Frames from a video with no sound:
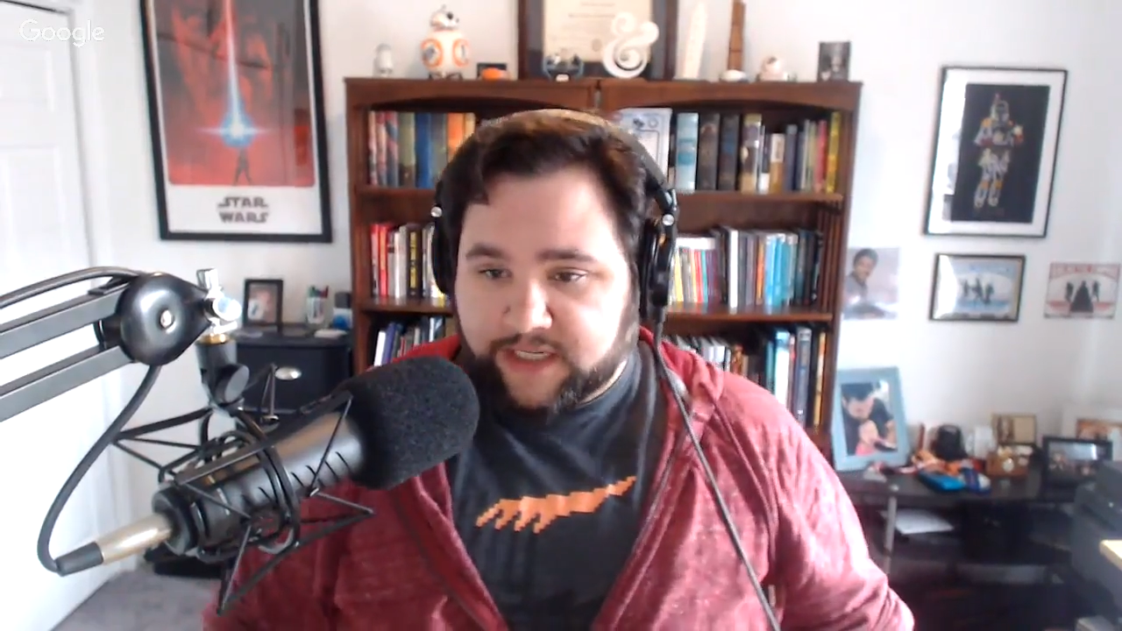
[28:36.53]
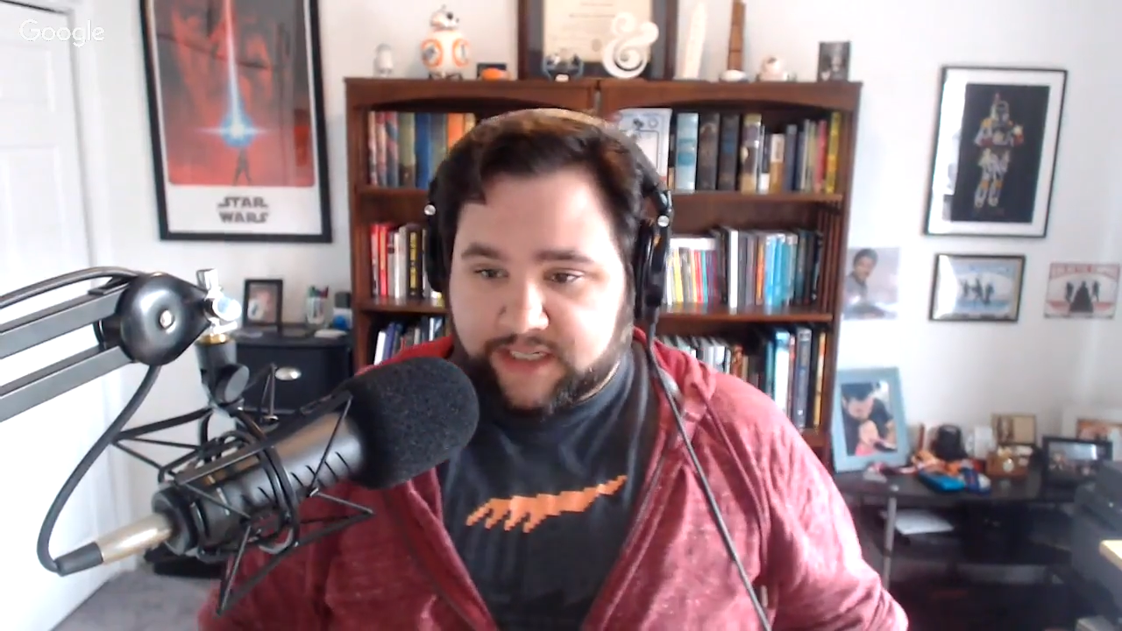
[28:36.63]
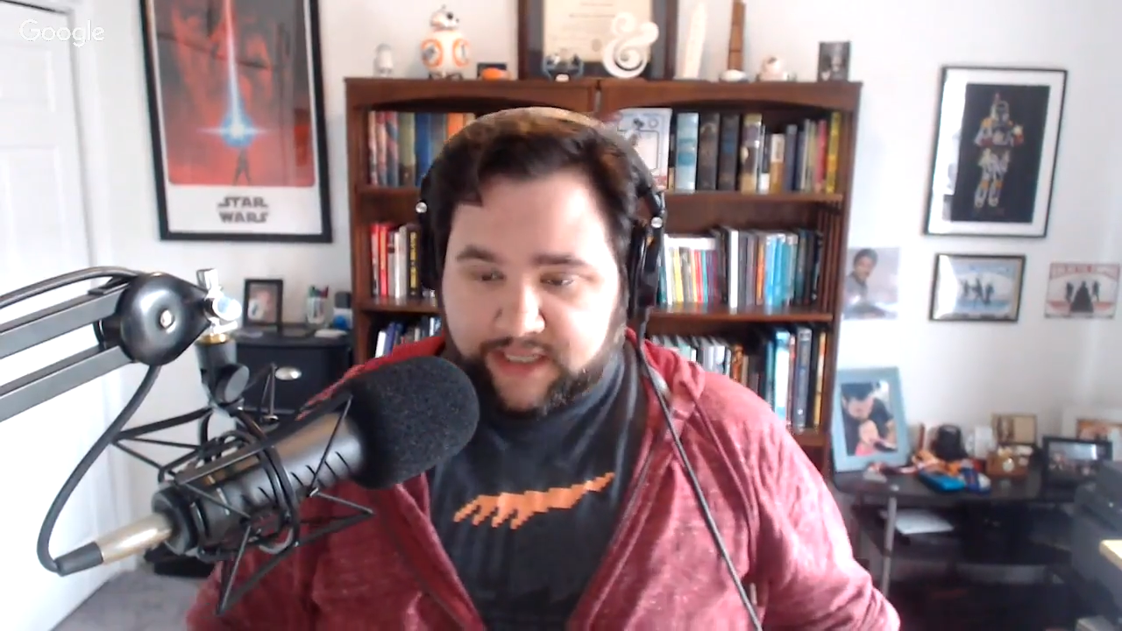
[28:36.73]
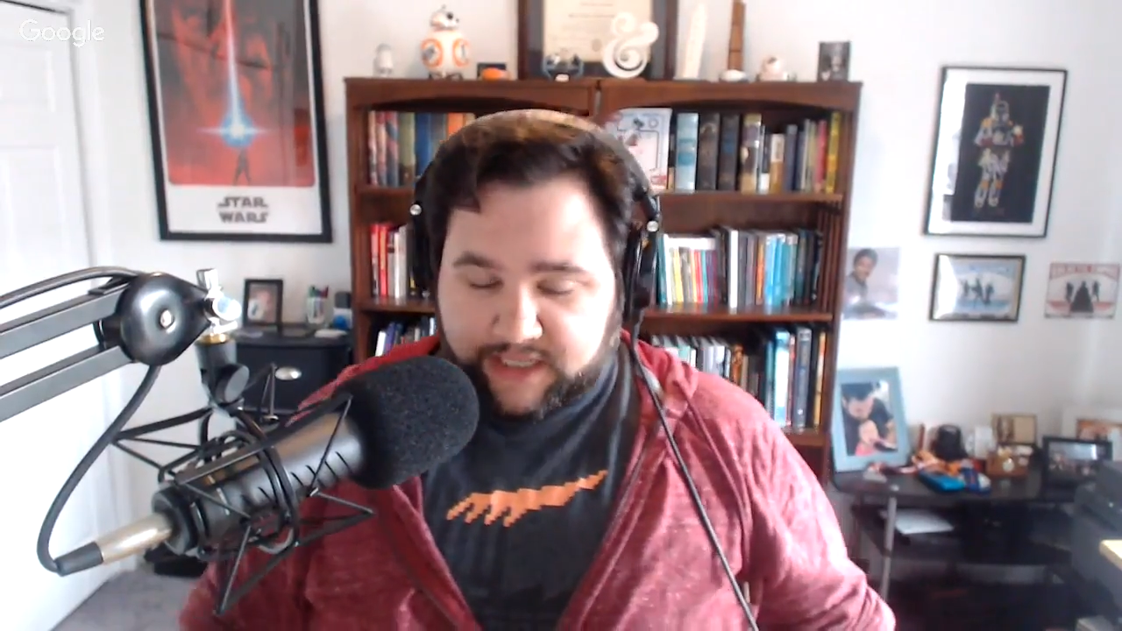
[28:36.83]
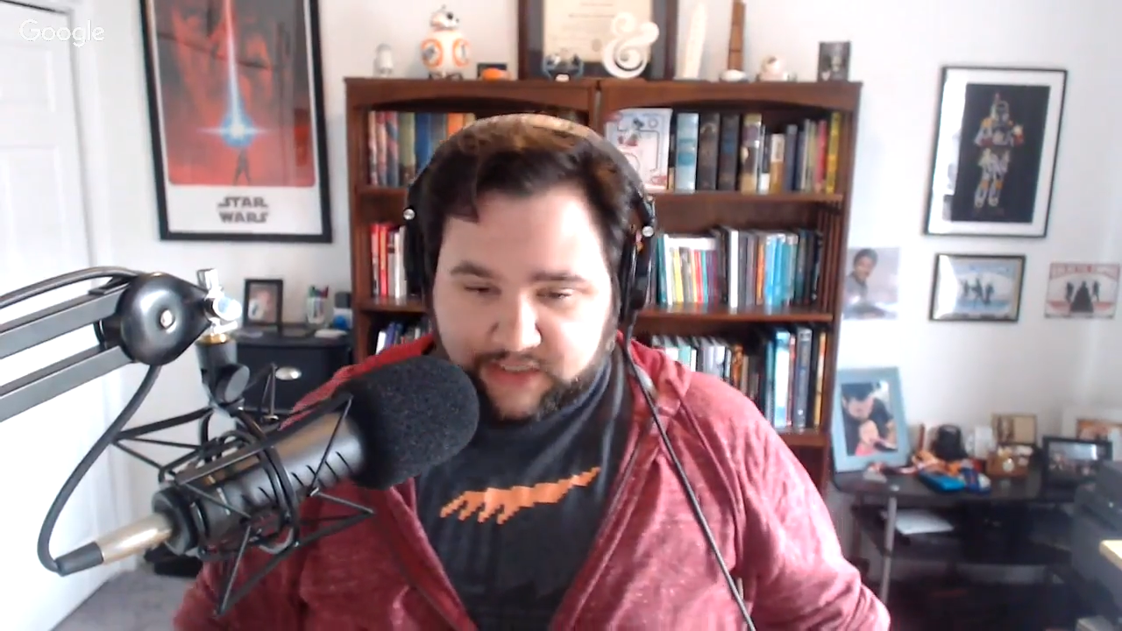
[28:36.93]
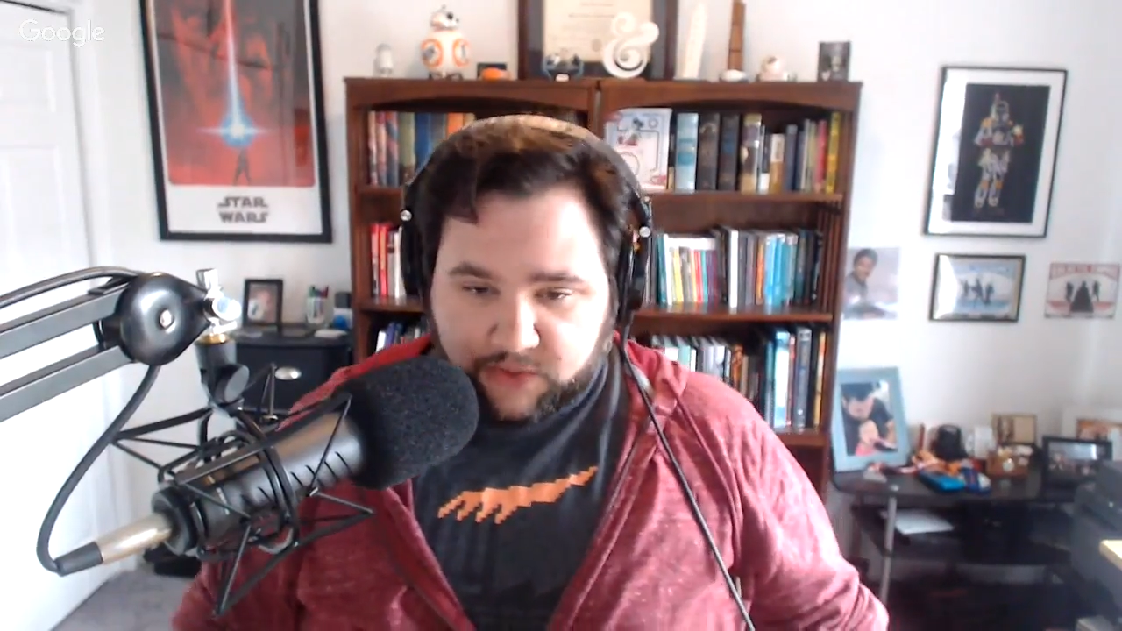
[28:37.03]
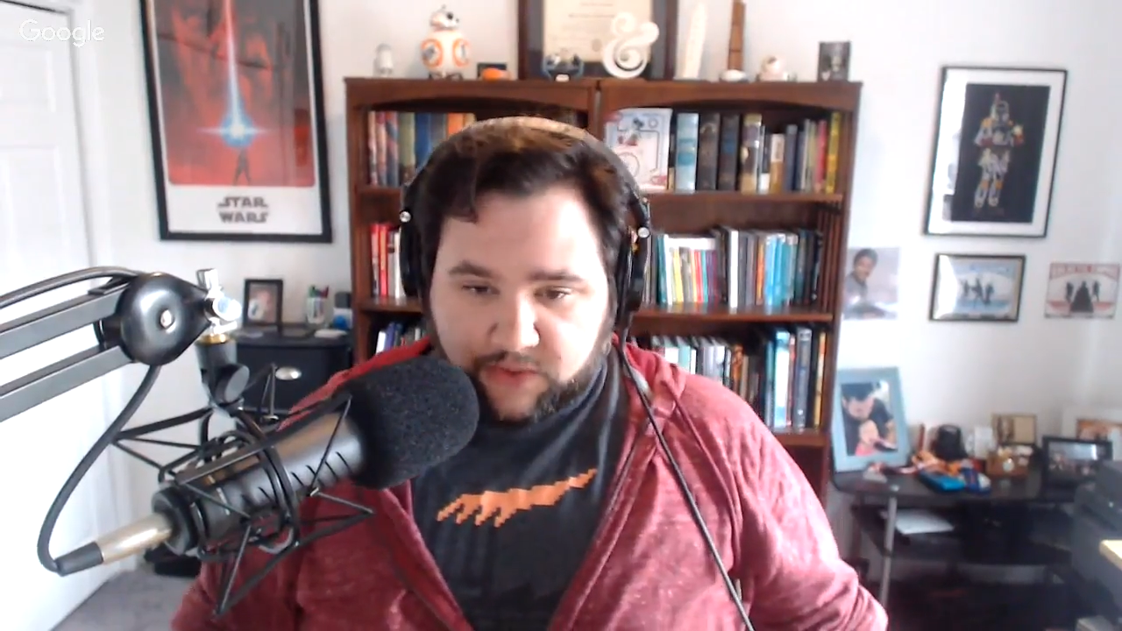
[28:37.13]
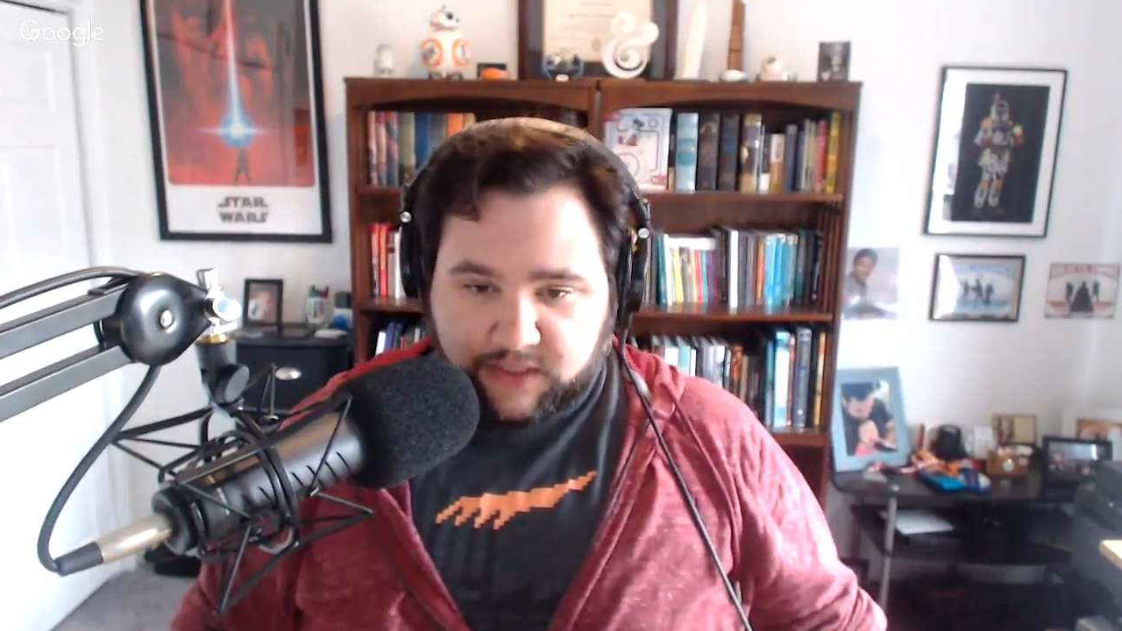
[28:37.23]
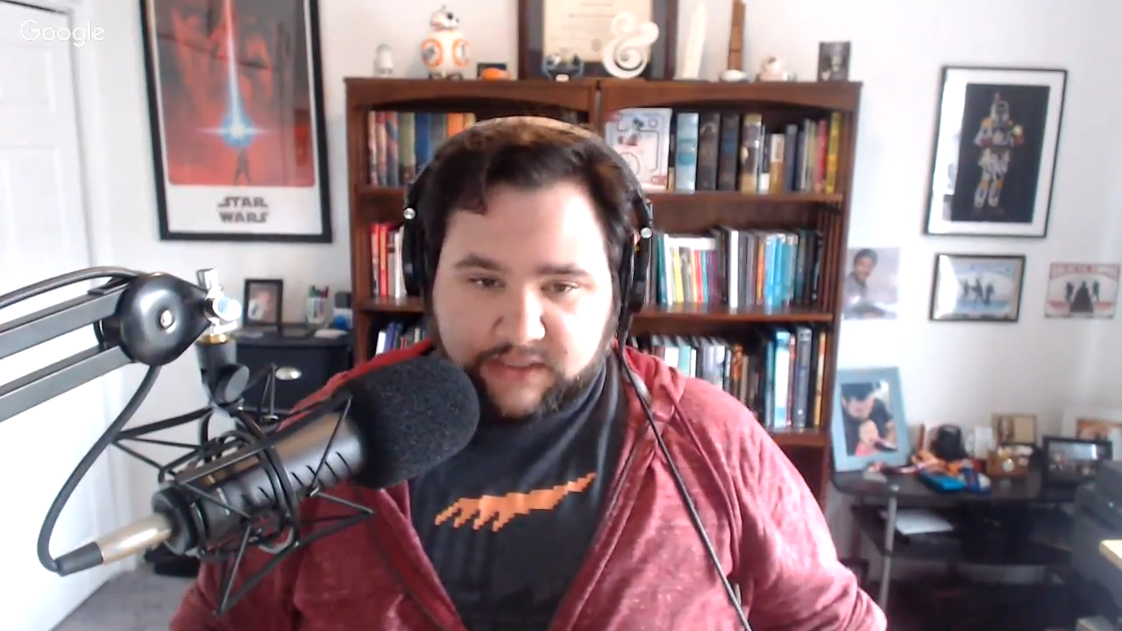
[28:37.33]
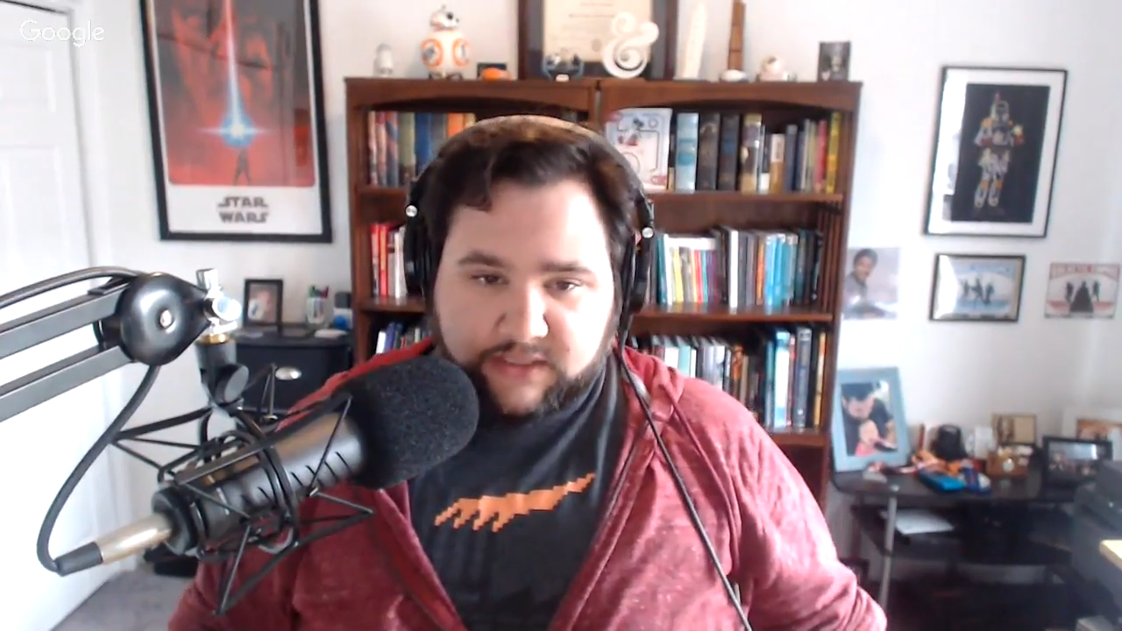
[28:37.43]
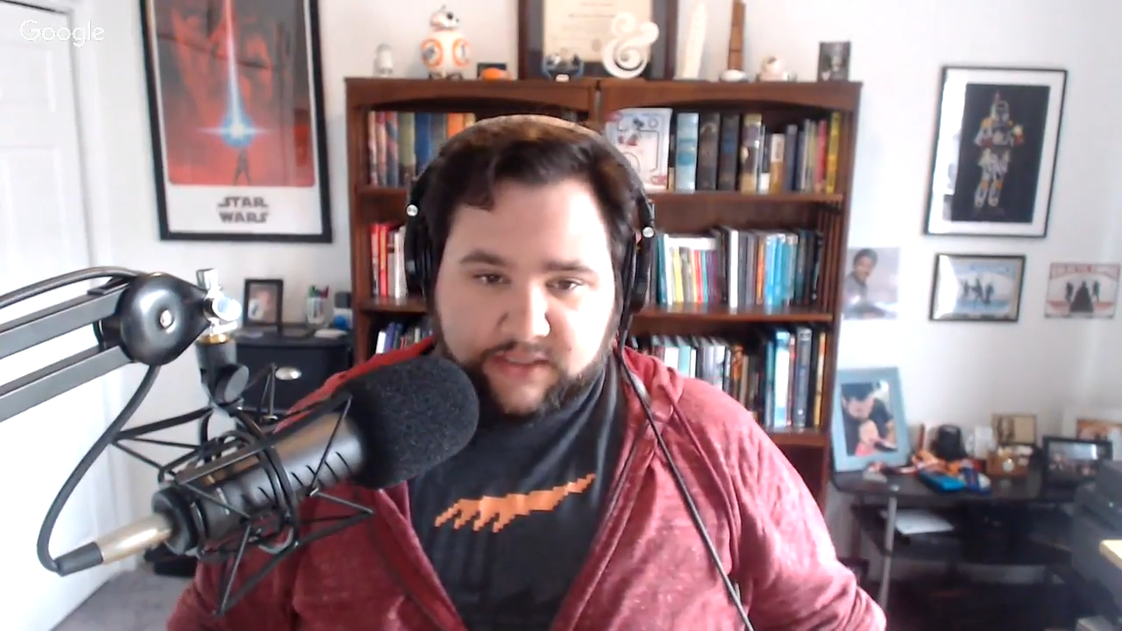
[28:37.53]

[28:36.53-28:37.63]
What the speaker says: to this course.